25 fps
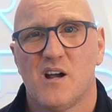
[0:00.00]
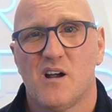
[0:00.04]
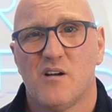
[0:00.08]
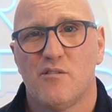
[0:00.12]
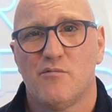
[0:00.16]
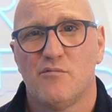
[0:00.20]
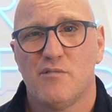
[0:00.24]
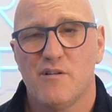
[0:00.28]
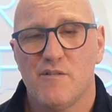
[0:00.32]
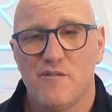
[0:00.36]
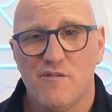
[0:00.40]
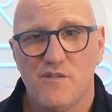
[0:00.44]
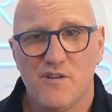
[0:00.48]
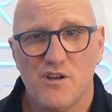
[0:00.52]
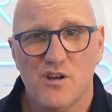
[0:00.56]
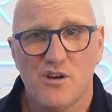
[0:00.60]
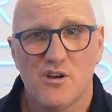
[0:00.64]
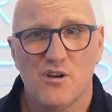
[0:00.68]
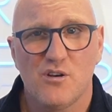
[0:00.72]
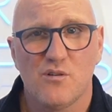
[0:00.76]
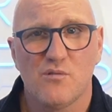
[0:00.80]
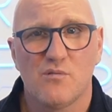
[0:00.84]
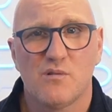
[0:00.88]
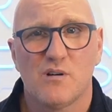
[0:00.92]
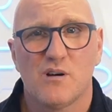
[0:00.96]

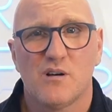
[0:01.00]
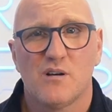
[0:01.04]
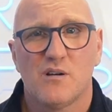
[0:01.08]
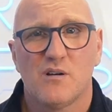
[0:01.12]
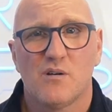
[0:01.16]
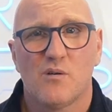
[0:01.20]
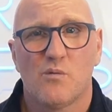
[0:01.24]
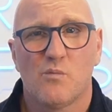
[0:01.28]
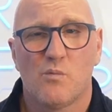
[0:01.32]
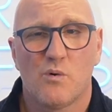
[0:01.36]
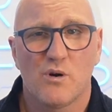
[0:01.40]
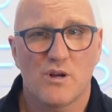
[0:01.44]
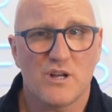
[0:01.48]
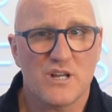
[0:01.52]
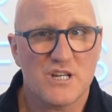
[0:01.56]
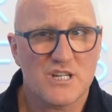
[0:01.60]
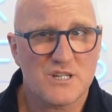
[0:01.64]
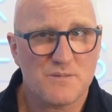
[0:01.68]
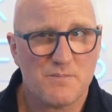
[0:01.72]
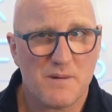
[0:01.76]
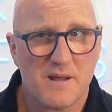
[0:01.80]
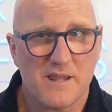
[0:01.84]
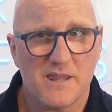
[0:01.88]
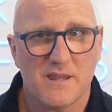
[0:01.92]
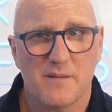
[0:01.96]
Review what you
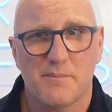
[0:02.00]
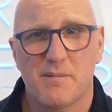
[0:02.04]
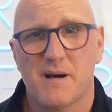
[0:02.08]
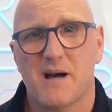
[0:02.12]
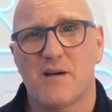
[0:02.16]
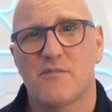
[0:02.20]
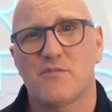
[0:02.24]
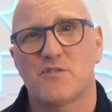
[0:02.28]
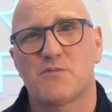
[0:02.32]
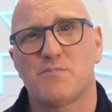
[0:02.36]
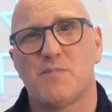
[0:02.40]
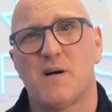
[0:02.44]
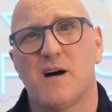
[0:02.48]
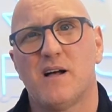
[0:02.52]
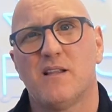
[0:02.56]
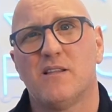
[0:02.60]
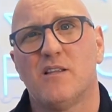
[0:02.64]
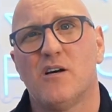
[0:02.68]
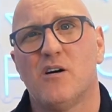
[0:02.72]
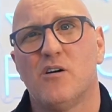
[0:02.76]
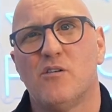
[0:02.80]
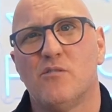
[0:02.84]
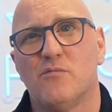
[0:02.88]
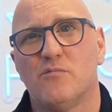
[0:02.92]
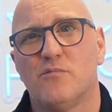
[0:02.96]
spent the bounce back
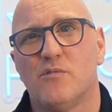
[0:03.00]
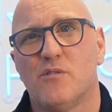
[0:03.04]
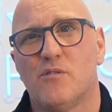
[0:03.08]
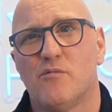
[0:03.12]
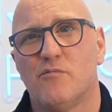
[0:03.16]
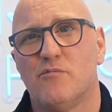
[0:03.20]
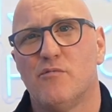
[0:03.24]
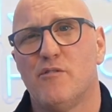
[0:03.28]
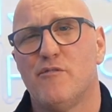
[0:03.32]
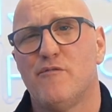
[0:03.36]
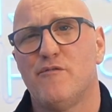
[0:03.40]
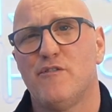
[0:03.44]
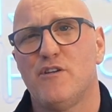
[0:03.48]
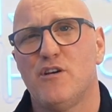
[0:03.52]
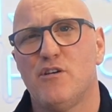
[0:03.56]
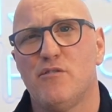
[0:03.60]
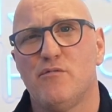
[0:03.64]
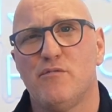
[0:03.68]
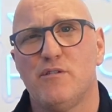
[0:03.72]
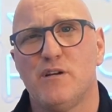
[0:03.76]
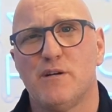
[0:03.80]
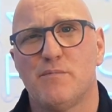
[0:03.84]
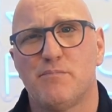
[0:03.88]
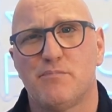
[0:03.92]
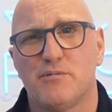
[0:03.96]
loan, review
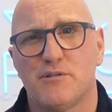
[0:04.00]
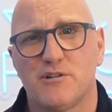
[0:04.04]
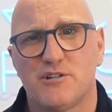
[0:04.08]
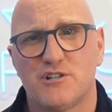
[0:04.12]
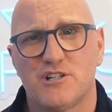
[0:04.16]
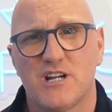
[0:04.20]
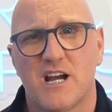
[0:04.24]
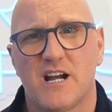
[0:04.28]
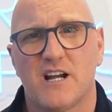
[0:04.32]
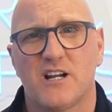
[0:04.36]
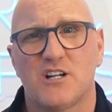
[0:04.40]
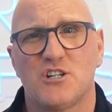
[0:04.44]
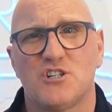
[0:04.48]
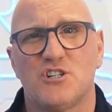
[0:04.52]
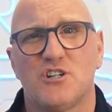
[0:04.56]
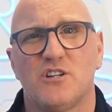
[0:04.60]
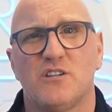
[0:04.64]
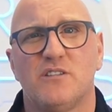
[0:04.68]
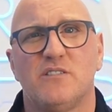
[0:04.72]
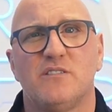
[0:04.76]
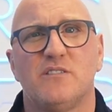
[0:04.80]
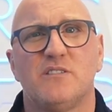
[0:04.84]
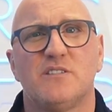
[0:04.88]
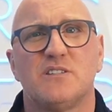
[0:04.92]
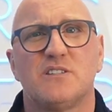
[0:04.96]
your
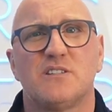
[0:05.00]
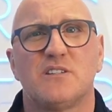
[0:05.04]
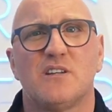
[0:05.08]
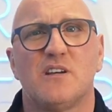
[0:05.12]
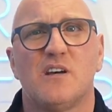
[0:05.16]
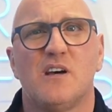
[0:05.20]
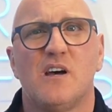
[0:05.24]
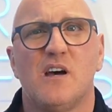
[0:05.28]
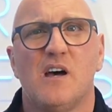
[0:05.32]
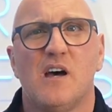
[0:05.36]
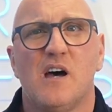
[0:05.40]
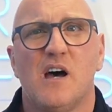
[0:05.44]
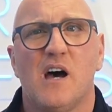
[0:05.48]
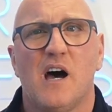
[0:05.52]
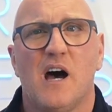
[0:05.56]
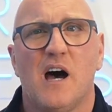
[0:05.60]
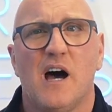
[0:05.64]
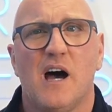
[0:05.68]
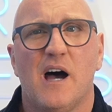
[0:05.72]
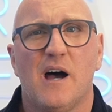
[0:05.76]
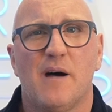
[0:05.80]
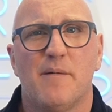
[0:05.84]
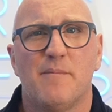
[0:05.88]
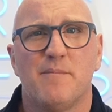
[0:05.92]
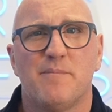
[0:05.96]
projections.
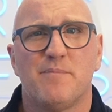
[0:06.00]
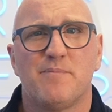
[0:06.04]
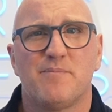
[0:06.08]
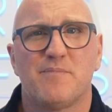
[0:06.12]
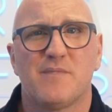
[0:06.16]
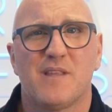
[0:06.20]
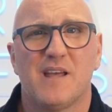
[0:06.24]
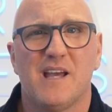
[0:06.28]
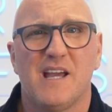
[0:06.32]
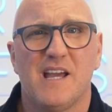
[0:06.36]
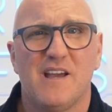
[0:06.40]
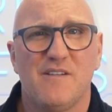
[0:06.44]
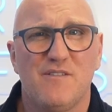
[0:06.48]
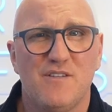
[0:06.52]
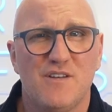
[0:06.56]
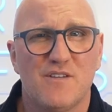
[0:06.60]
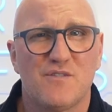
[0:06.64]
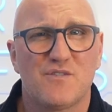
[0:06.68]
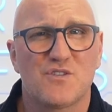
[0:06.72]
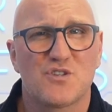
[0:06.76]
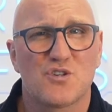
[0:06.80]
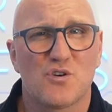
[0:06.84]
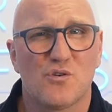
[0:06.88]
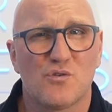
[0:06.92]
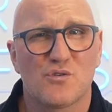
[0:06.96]
If
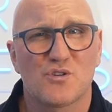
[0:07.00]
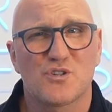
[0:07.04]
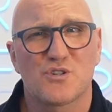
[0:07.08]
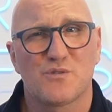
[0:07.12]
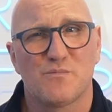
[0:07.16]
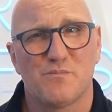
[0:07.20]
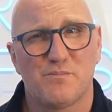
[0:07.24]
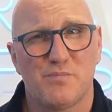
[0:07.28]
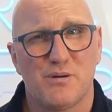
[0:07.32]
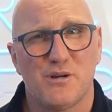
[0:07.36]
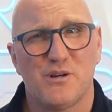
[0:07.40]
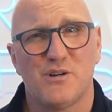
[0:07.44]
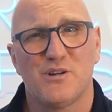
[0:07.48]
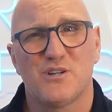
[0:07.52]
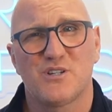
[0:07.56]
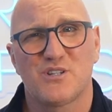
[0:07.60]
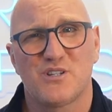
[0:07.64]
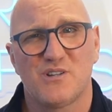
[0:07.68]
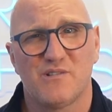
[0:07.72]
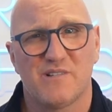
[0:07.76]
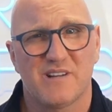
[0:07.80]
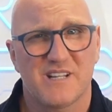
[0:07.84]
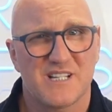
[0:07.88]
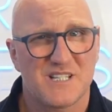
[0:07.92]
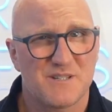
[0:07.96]
you've took some
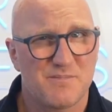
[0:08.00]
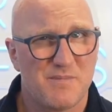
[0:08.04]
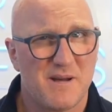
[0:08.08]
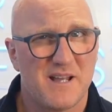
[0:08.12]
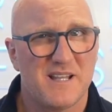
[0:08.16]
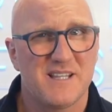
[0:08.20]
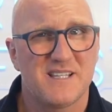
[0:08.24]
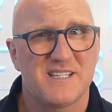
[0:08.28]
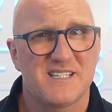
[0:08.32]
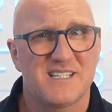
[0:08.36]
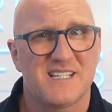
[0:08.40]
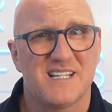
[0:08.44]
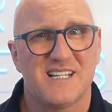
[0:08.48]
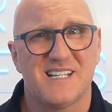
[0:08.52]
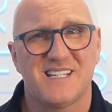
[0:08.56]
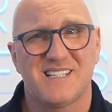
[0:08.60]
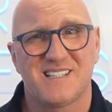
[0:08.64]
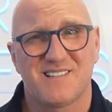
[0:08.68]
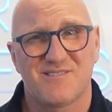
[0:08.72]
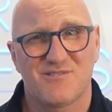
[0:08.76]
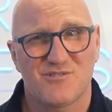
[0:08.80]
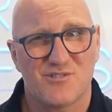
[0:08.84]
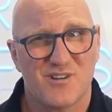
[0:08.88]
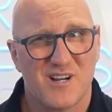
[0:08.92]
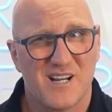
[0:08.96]
personal expenses,
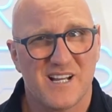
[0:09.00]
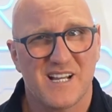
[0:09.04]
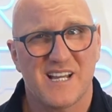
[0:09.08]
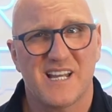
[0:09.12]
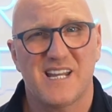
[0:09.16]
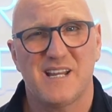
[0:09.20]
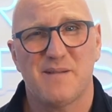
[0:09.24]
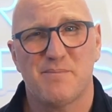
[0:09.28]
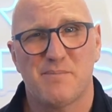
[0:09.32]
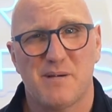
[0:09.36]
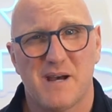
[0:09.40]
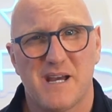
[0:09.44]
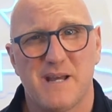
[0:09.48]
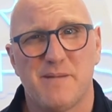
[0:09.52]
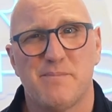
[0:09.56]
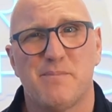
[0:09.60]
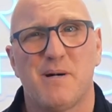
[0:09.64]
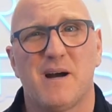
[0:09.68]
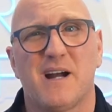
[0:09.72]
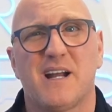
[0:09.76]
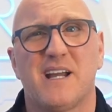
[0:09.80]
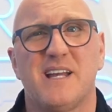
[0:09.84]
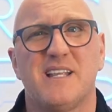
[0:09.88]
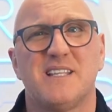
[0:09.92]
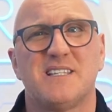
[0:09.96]
try and get it paid
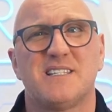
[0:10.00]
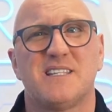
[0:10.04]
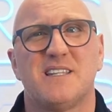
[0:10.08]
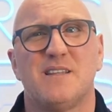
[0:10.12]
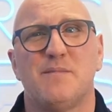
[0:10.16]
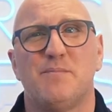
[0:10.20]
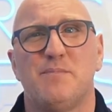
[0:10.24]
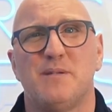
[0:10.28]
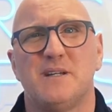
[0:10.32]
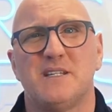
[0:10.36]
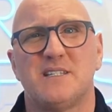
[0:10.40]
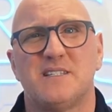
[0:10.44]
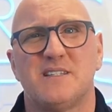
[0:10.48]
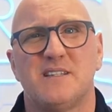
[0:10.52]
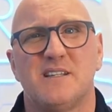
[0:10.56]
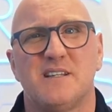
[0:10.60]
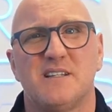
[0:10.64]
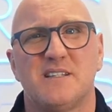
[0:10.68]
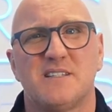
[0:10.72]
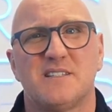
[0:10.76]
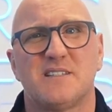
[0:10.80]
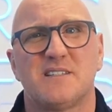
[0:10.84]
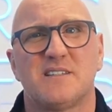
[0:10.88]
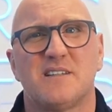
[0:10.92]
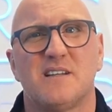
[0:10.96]
back into the
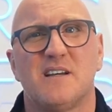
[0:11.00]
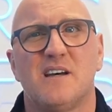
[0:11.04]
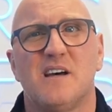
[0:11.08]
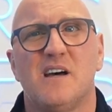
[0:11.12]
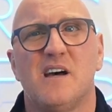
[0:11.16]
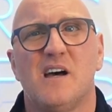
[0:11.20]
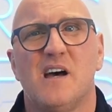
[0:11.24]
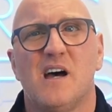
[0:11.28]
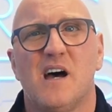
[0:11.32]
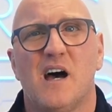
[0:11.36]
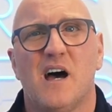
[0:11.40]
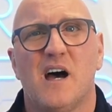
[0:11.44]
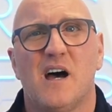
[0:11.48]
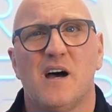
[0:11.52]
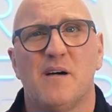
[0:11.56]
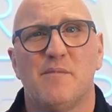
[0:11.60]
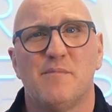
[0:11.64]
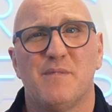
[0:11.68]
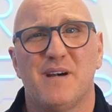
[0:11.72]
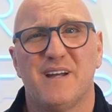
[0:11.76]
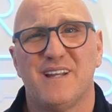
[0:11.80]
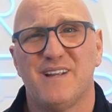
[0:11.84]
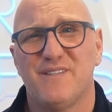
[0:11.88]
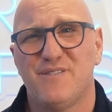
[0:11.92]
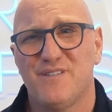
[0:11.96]
business.
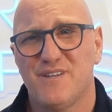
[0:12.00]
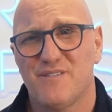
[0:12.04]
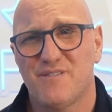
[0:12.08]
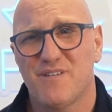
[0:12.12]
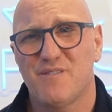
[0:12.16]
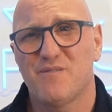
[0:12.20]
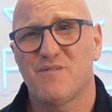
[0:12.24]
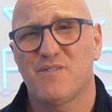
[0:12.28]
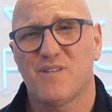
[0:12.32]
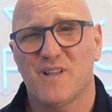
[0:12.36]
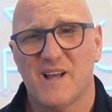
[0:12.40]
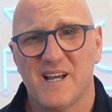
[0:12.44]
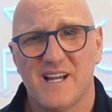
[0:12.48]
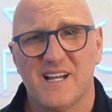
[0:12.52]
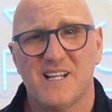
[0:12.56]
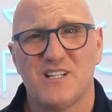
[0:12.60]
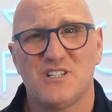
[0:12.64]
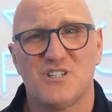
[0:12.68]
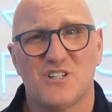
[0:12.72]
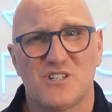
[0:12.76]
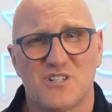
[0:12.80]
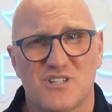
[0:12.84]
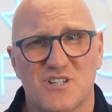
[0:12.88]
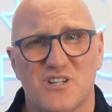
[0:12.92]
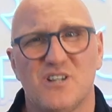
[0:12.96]
And if you've inflated
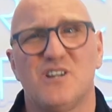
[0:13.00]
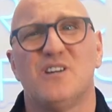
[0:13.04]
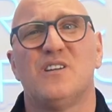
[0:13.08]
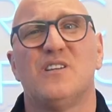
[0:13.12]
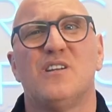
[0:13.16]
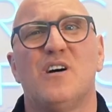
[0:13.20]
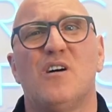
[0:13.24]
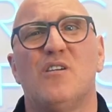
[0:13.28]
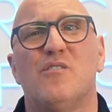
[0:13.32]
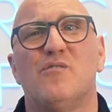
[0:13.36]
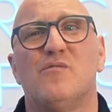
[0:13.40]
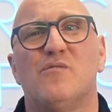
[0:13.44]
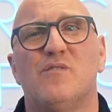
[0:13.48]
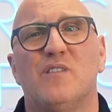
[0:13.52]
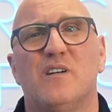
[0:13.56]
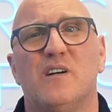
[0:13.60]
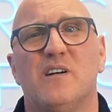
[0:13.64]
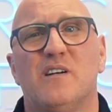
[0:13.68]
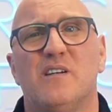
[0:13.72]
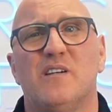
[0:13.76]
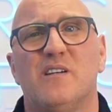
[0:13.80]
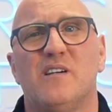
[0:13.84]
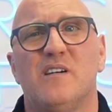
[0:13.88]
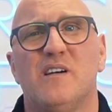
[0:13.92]
your turnover,